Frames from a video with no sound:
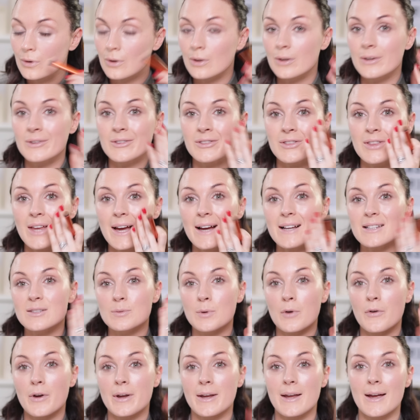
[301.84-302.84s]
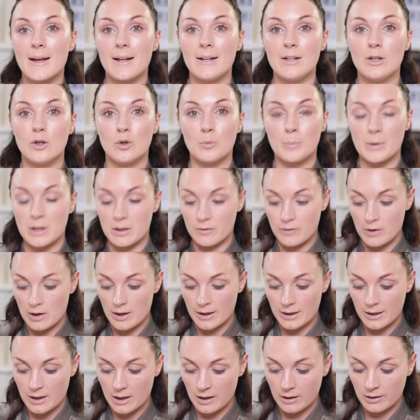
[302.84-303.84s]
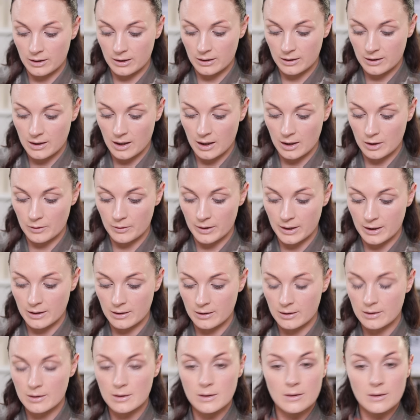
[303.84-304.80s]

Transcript: Because that's where I get a little bit of high colouring.